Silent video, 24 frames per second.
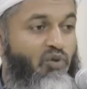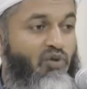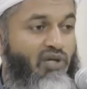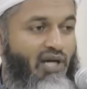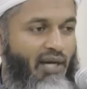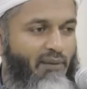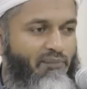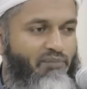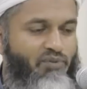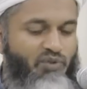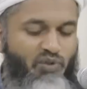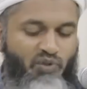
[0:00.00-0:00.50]
who
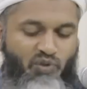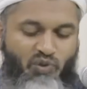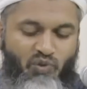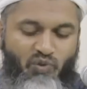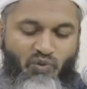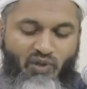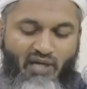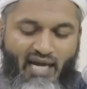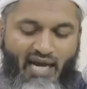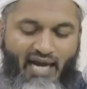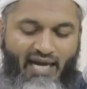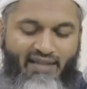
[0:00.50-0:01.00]
come to
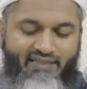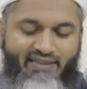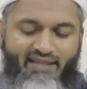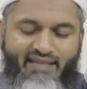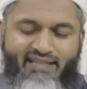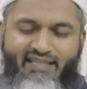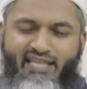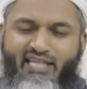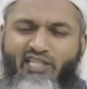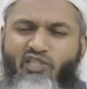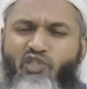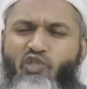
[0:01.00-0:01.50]
you and
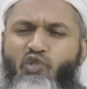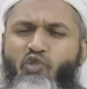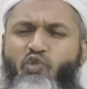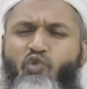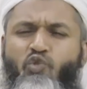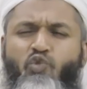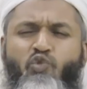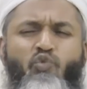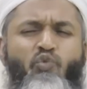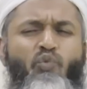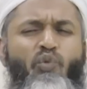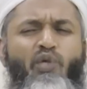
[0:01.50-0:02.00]
they're the
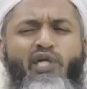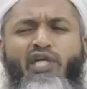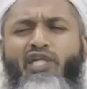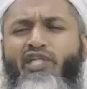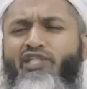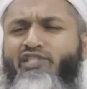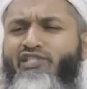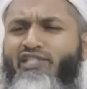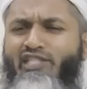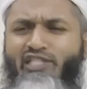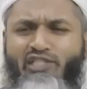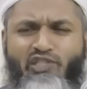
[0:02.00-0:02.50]

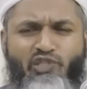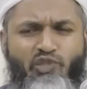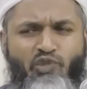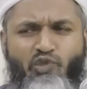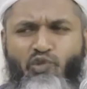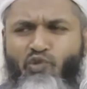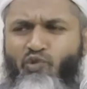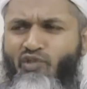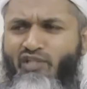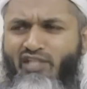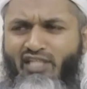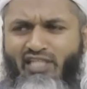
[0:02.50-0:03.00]
sweetest
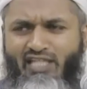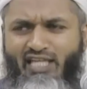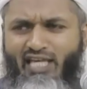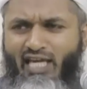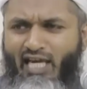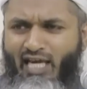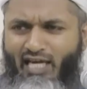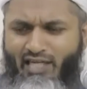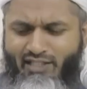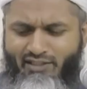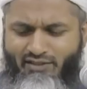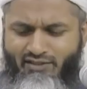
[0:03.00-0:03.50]
you can
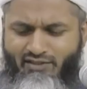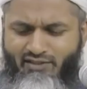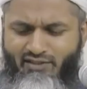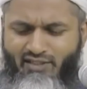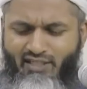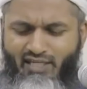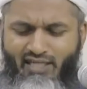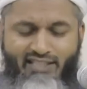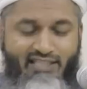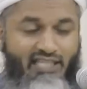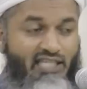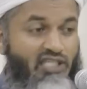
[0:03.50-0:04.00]
get,
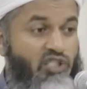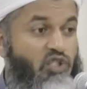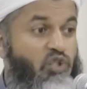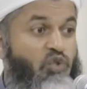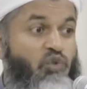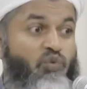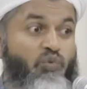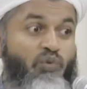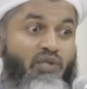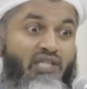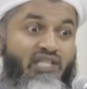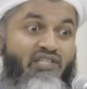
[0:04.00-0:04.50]
they're
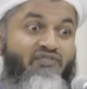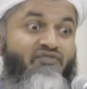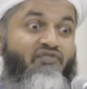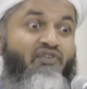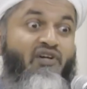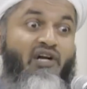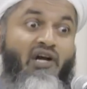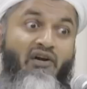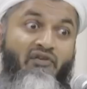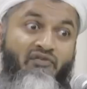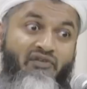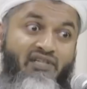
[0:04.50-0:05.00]
sweet
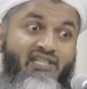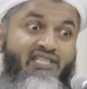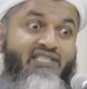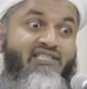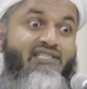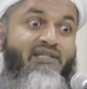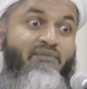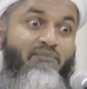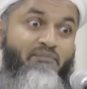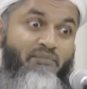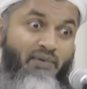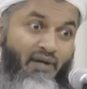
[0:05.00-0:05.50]
for a
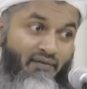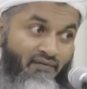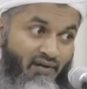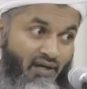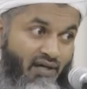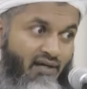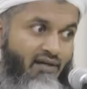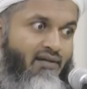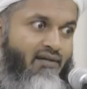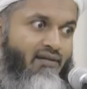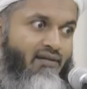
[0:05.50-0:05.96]
reason, brother.